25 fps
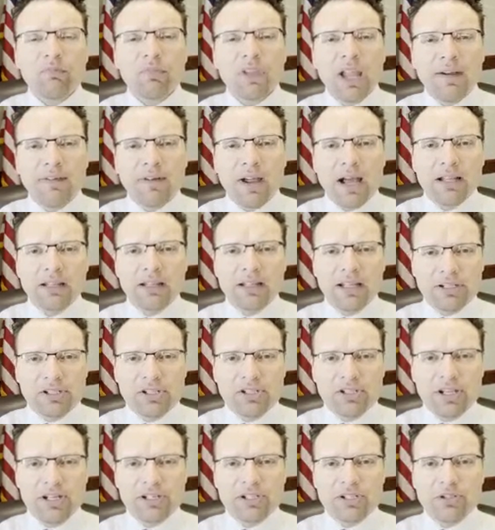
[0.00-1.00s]
I've got
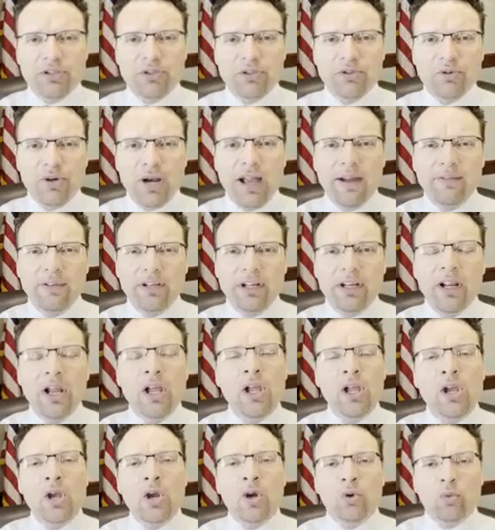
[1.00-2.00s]
legislation drafted,
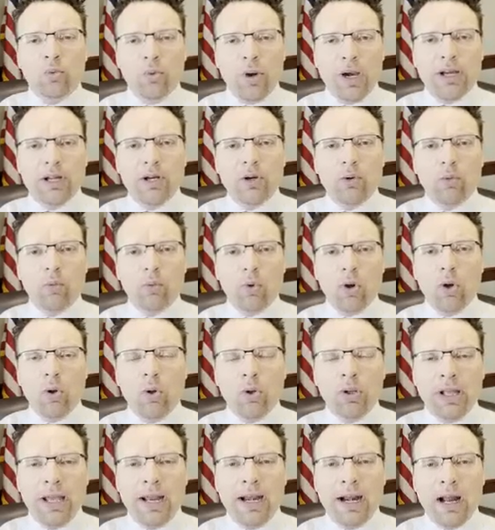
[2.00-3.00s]
ready to
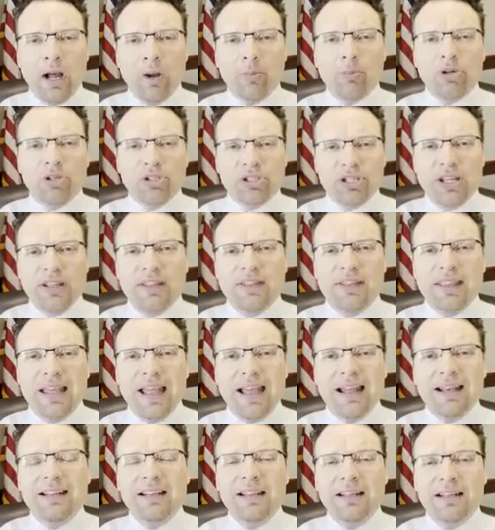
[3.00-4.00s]
roll, and I'll present
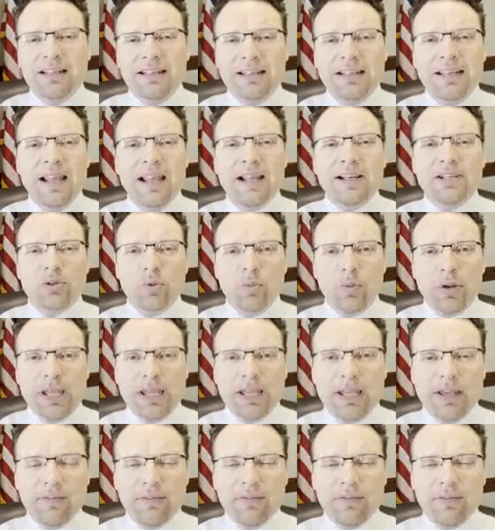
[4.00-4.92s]
that next week.